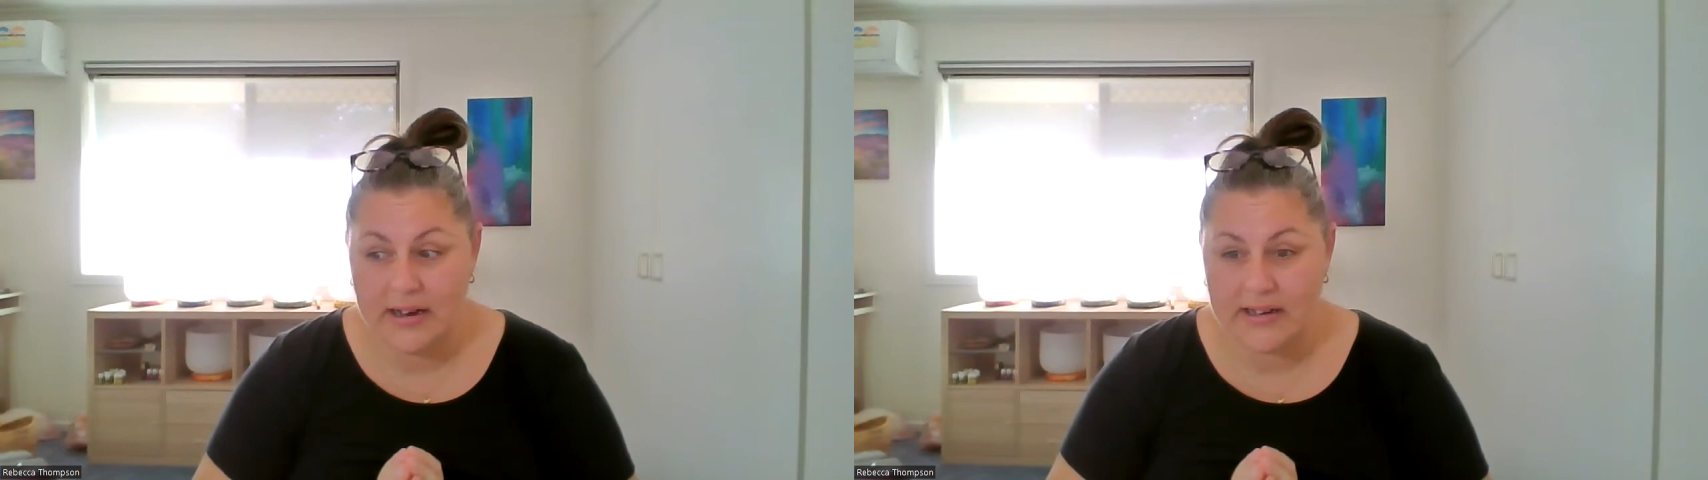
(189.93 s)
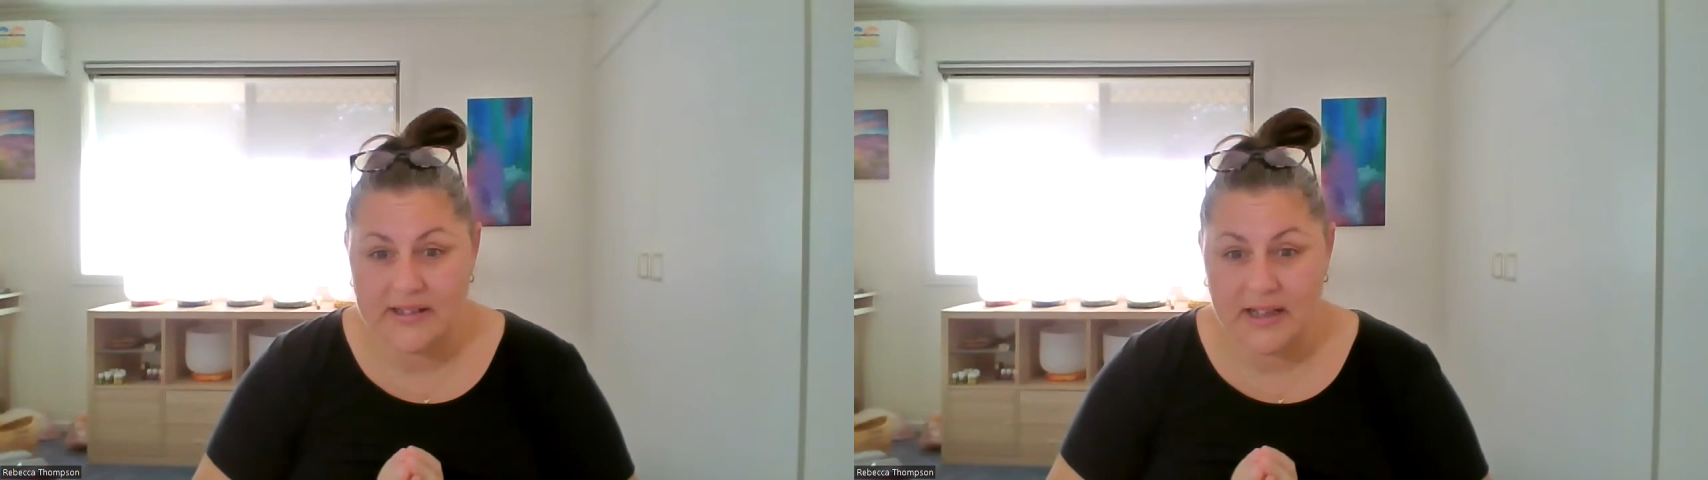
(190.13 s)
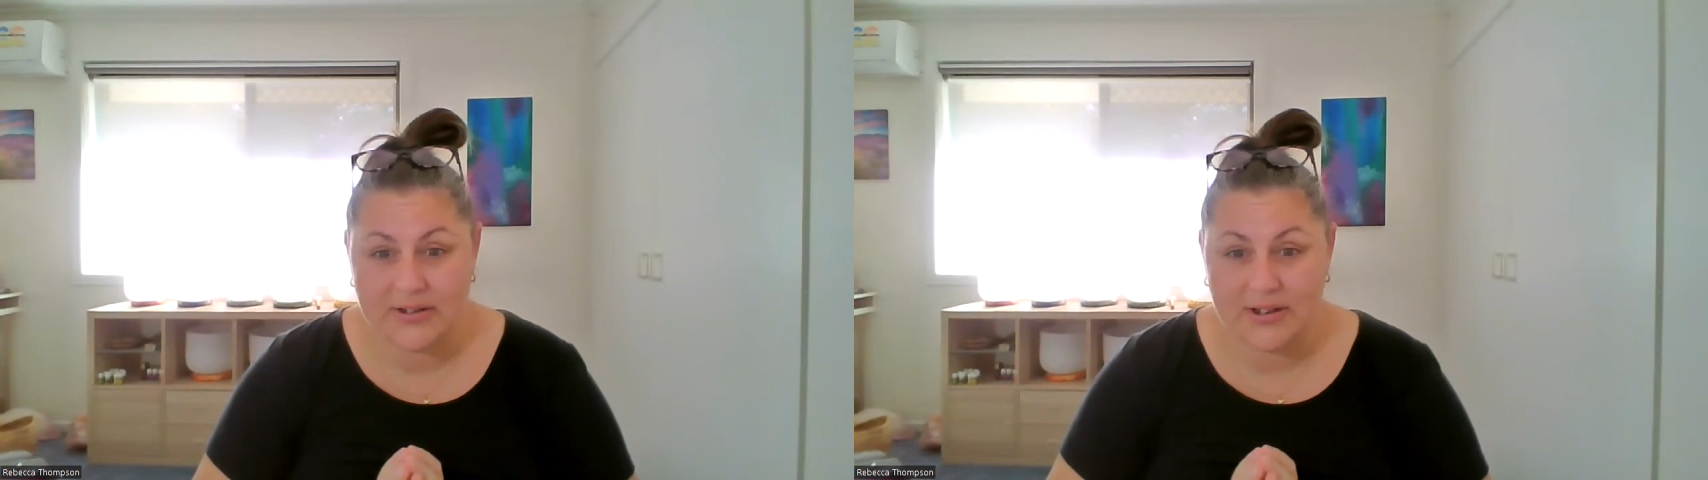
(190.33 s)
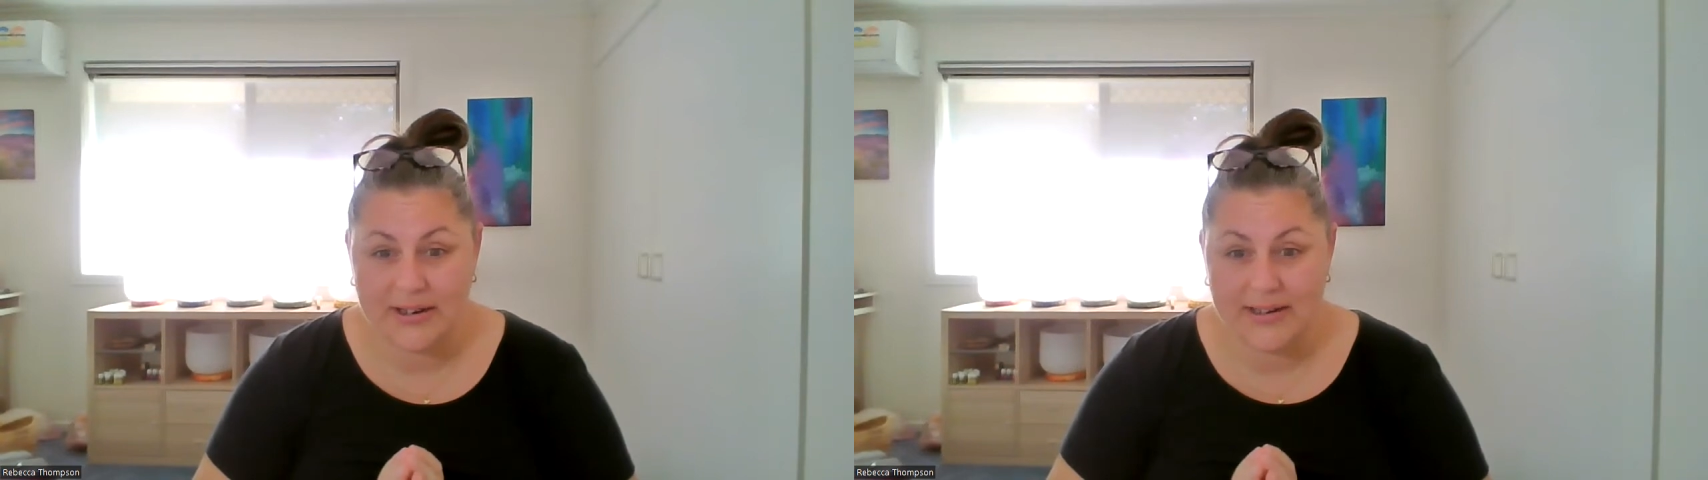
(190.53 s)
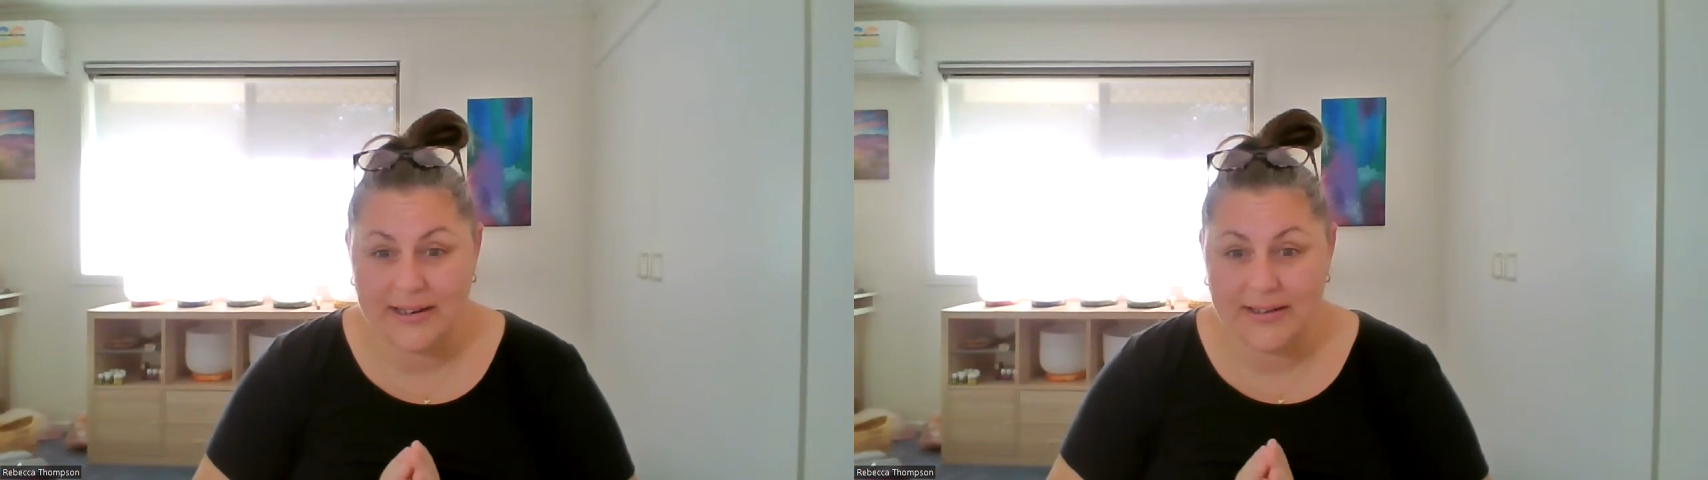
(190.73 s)
just actually
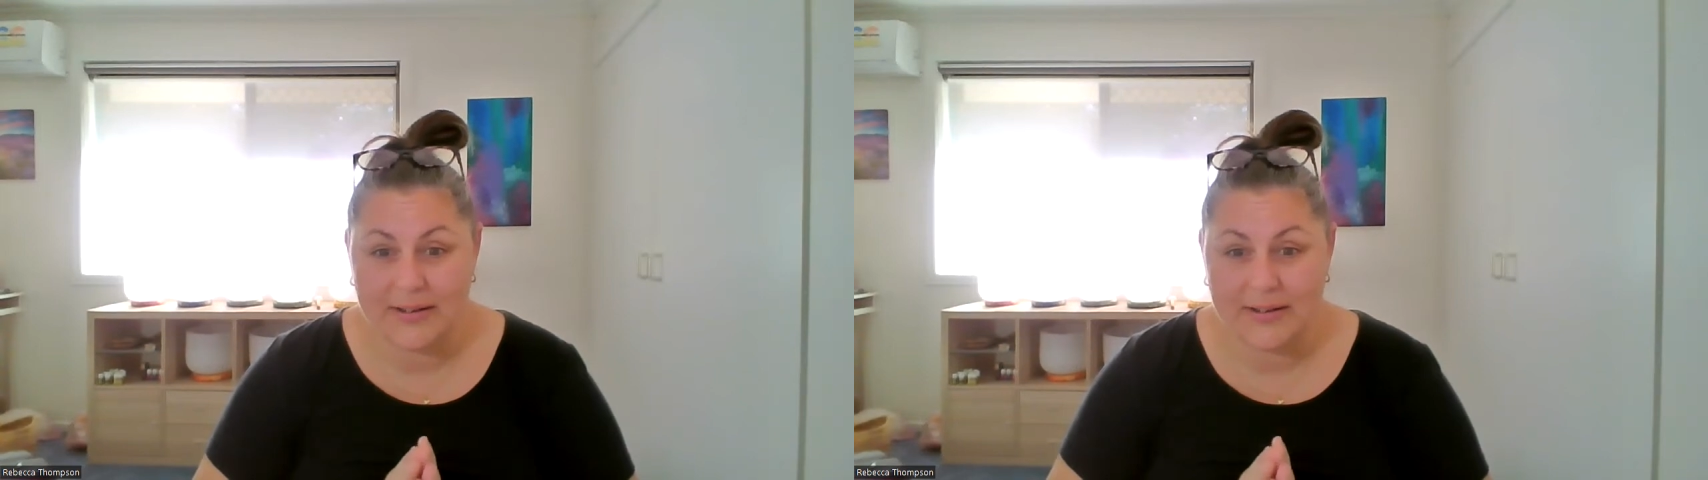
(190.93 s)
need